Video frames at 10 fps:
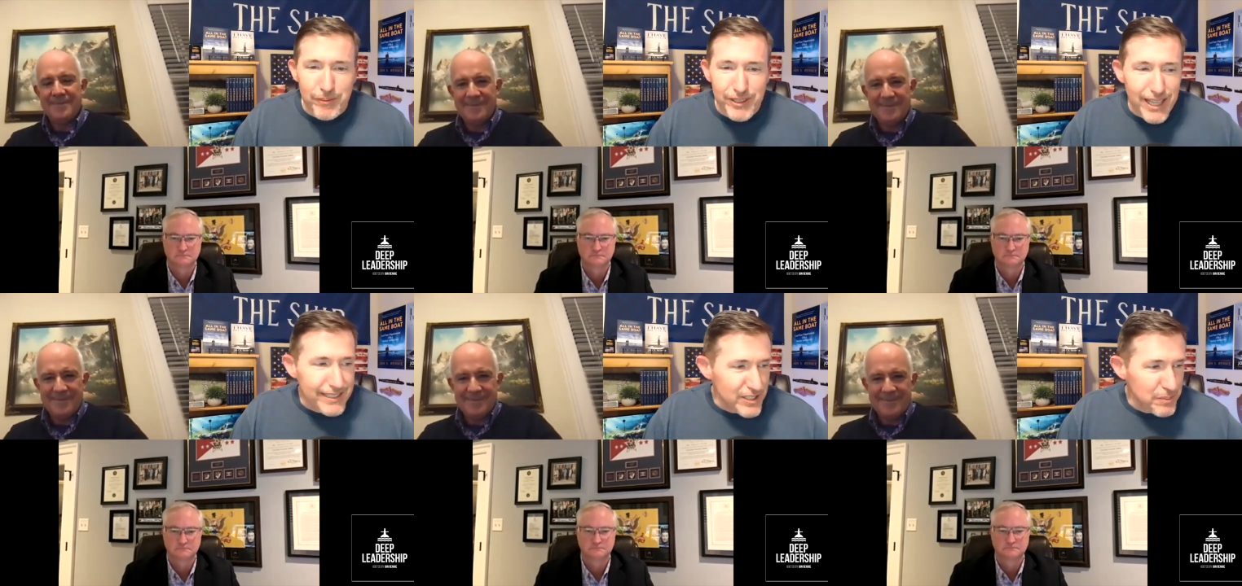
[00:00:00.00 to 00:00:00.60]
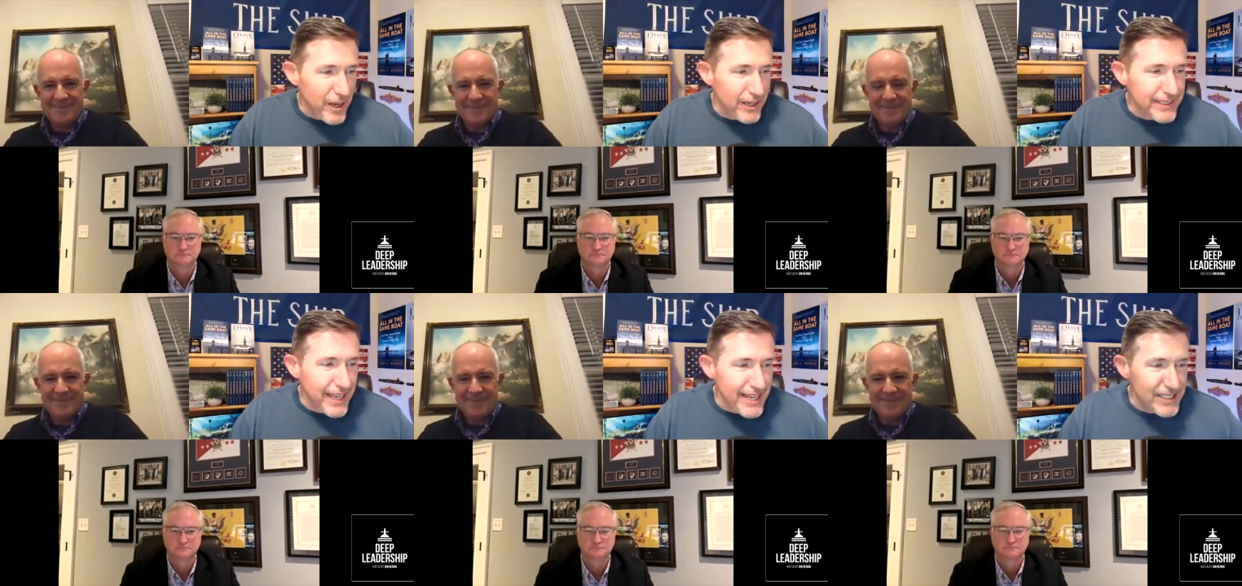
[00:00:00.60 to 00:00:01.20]
Speaker 1: If you like this
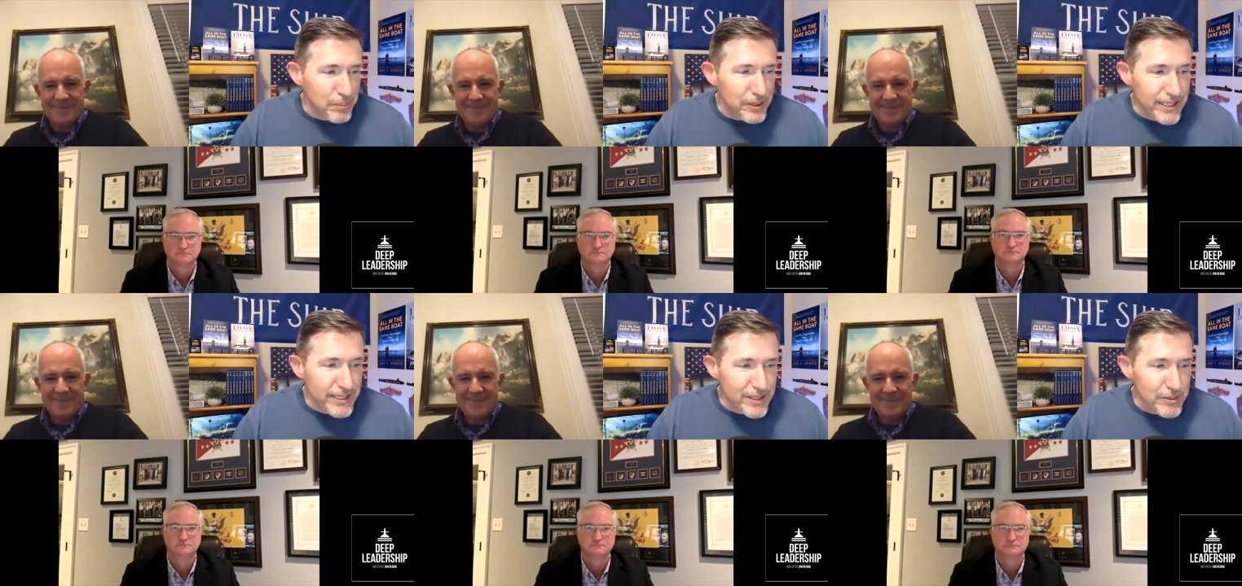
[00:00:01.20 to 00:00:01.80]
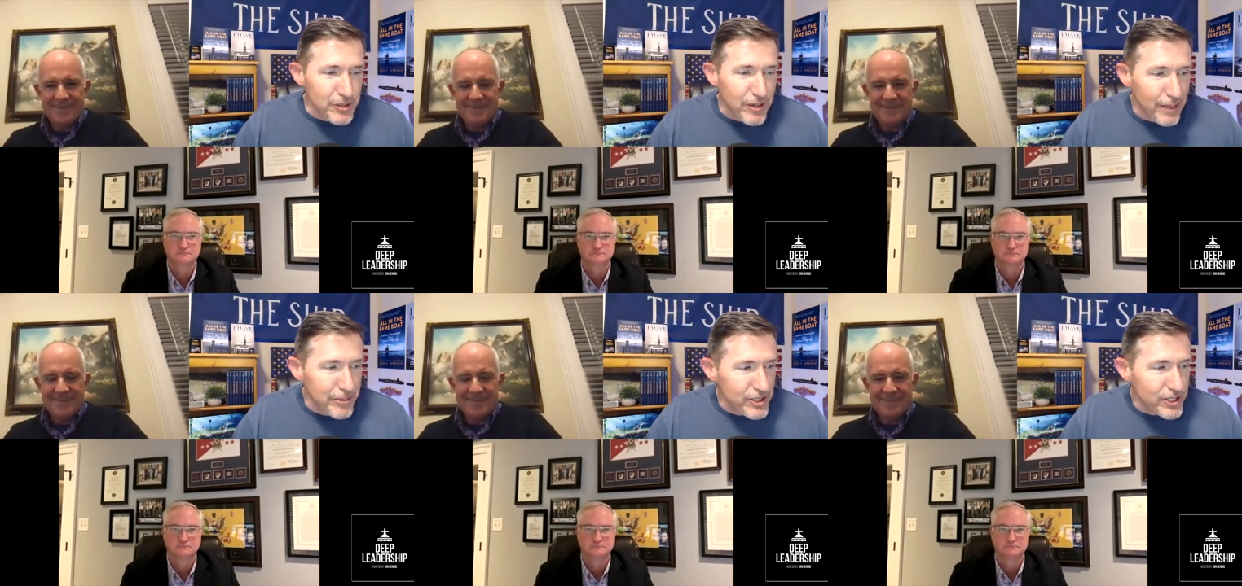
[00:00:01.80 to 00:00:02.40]
podcast, please
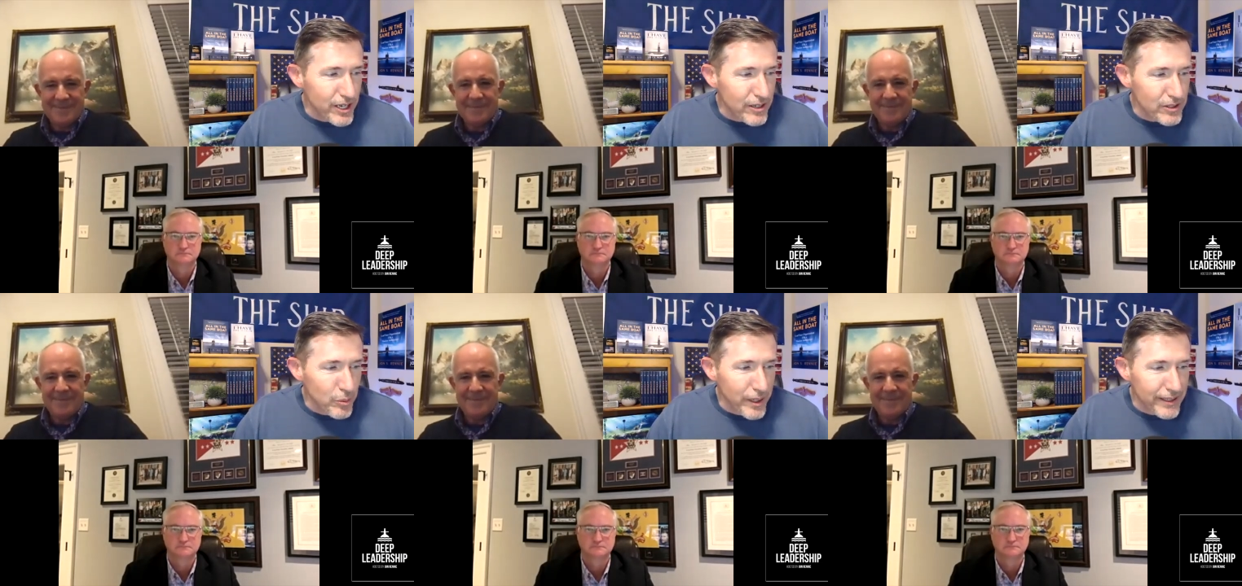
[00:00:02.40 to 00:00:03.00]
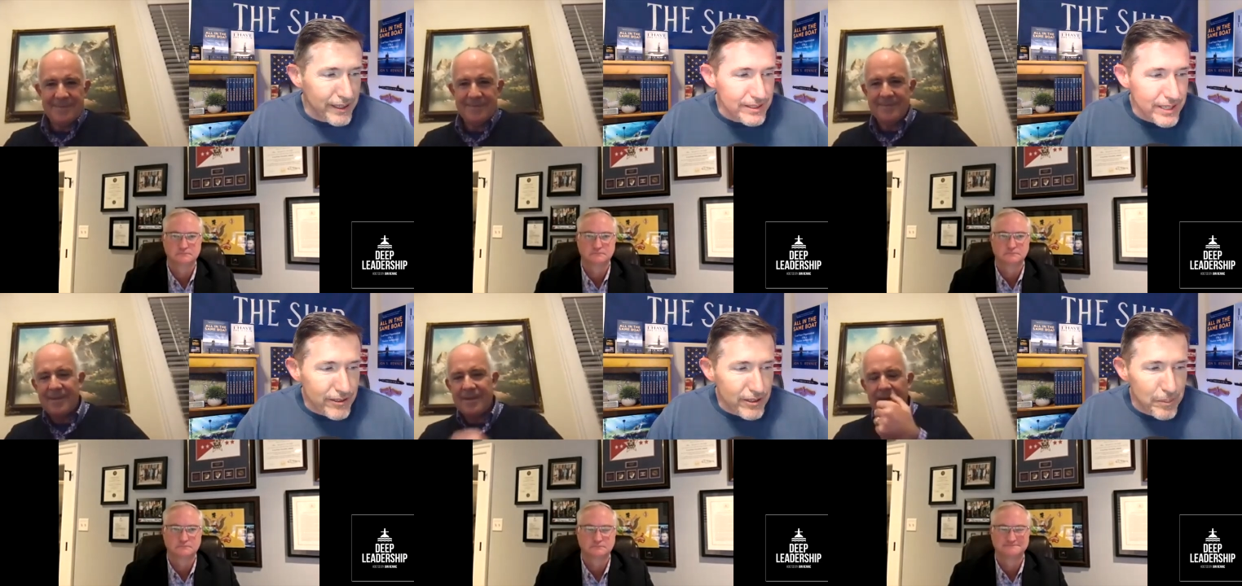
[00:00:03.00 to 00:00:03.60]
subscribe and share so we can
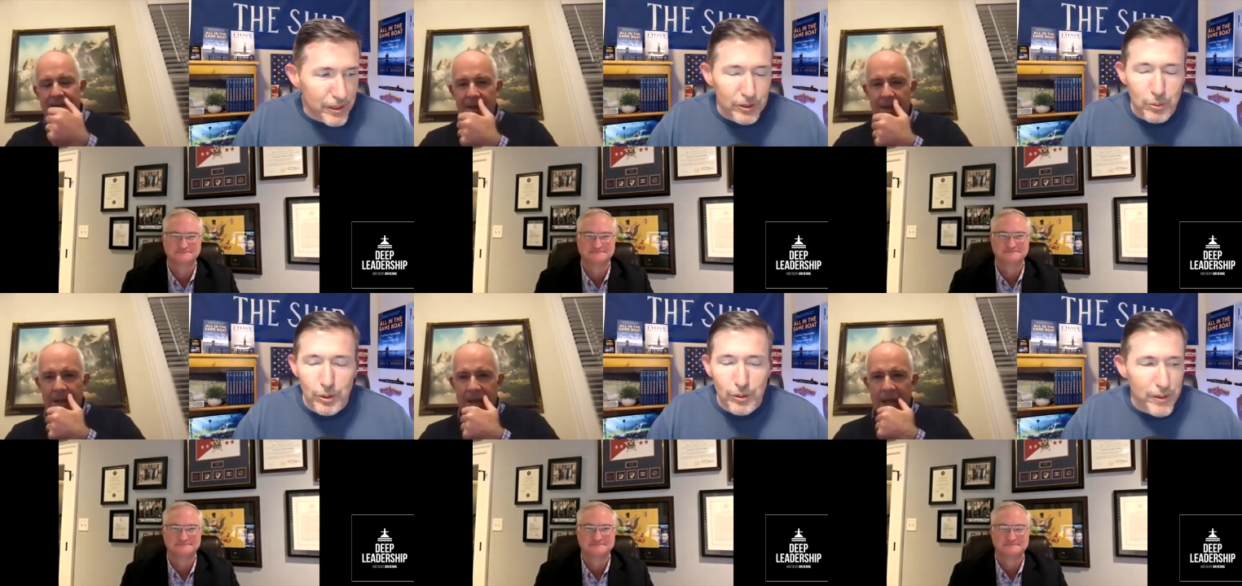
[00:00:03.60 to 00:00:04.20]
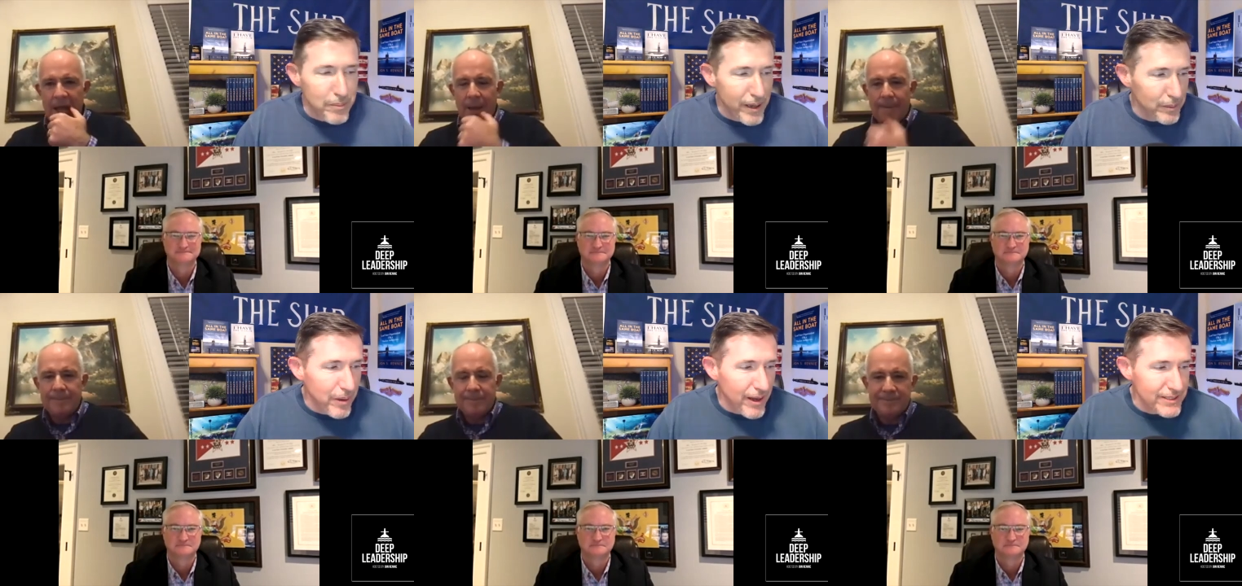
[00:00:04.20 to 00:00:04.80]
continue to build a world with
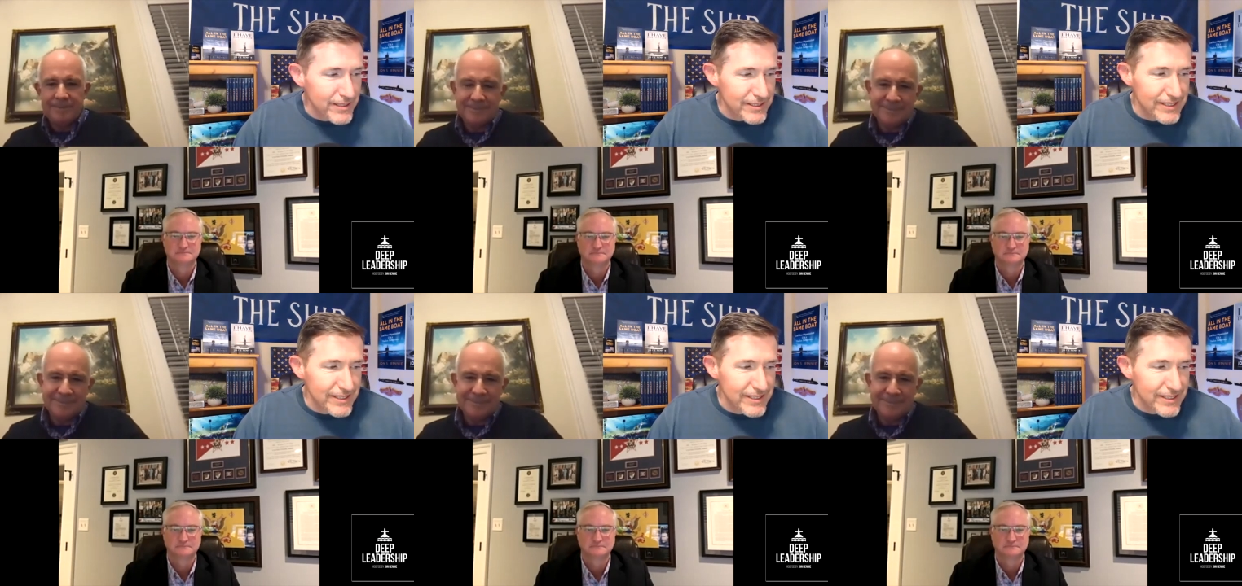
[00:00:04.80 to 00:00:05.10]
better bosses.